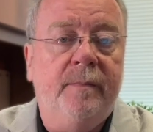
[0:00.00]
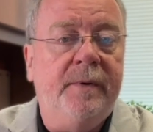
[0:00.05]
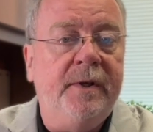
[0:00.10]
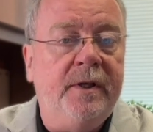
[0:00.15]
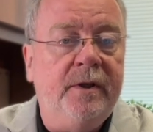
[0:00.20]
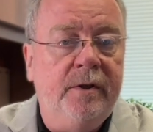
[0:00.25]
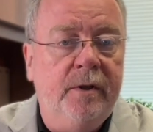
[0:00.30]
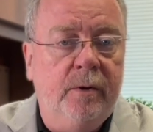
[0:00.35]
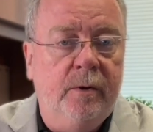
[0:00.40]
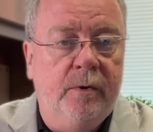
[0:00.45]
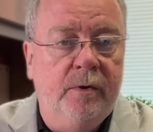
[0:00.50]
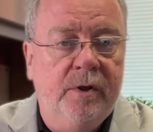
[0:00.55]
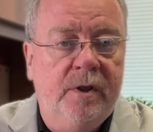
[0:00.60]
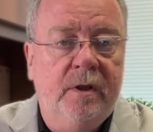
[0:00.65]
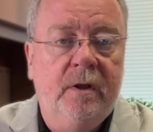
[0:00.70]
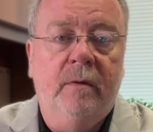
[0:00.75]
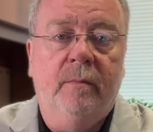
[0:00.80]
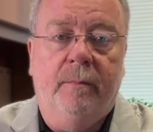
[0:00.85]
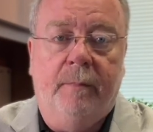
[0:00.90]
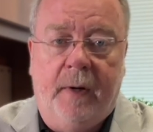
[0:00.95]
be
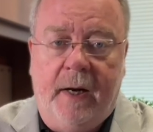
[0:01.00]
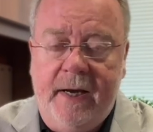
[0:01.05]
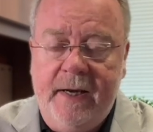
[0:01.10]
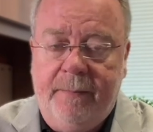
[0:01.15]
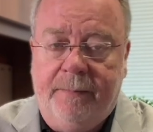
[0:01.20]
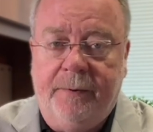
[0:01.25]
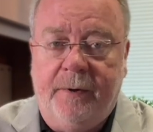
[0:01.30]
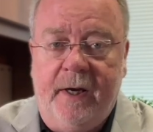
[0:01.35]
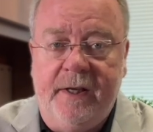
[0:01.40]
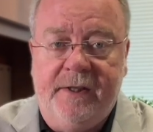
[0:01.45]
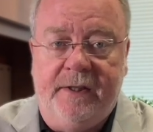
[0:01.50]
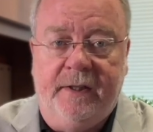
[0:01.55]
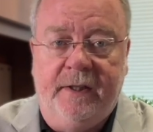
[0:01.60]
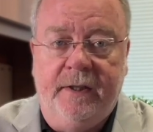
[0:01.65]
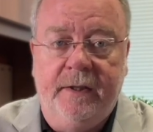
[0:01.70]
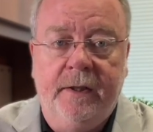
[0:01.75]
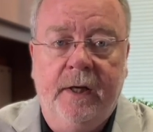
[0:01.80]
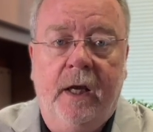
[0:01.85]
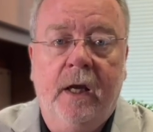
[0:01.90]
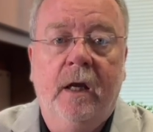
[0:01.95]
used by a
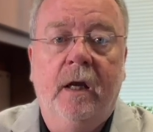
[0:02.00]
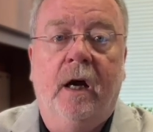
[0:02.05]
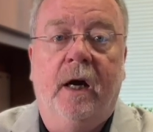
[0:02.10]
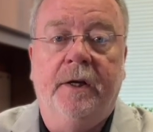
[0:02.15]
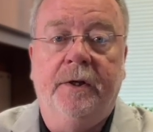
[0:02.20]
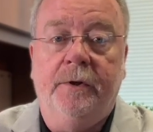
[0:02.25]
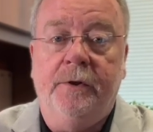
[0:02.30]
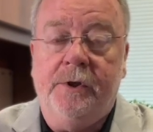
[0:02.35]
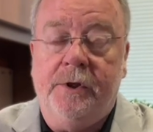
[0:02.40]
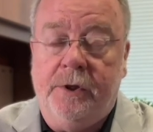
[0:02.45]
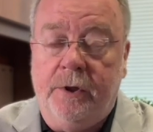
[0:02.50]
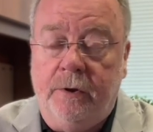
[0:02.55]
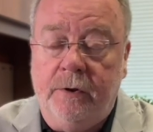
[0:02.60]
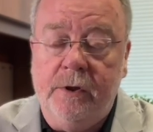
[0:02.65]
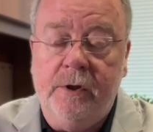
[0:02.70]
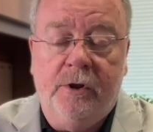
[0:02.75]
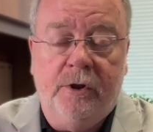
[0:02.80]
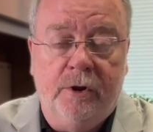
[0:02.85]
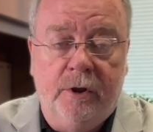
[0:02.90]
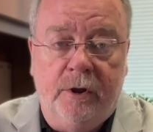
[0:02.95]
president under
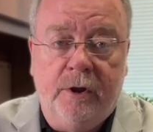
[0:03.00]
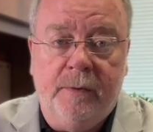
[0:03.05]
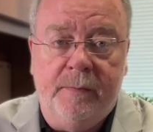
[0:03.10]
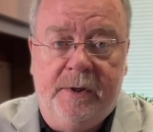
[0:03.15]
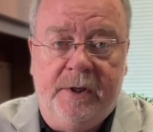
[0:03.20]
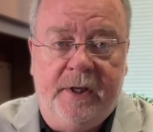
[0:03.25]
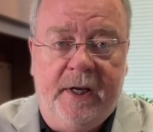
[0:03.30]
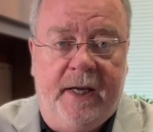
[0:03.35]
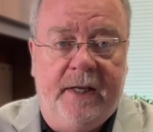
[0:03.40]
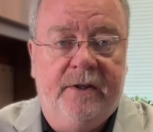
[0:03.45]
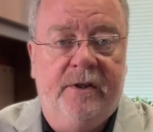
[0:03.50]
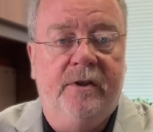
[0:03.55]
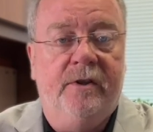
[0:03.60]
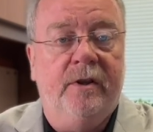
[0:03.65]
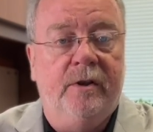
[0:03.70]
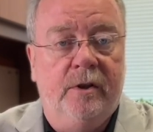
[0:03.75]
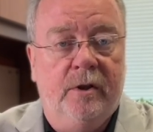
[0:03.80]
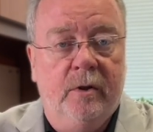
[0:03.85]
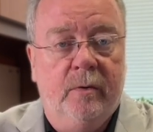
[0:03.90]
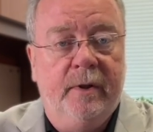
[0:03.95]
certain circumstances
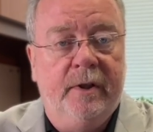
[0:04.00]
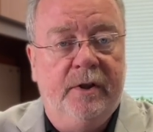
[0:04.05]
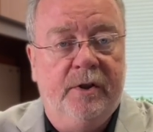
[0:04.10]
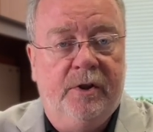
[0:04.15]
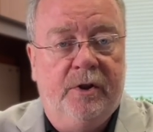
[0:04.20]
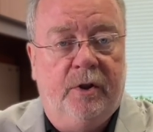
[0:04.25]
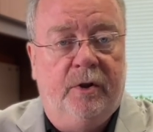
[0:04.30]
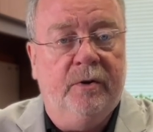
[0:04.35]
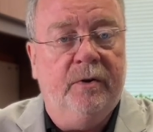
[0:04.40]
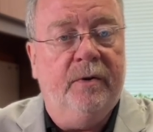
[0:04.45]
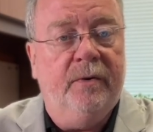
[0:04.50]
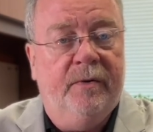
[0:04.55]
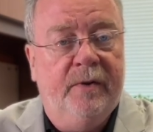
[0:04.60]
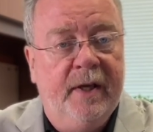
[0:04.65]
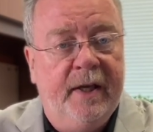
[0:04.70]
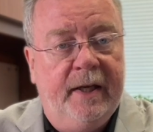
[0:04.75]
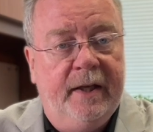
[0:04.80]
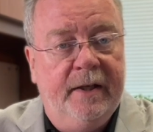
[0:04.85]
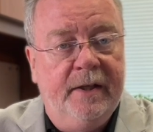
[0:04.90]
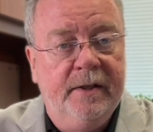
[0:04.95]
and doing certain
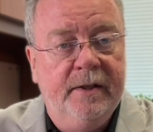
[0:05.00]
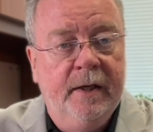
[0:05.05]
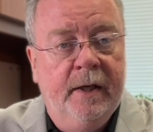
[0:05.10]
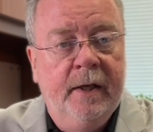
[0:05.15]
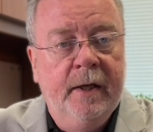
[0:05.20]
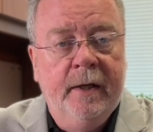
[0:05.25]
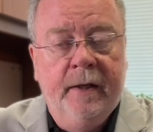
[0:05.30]
things.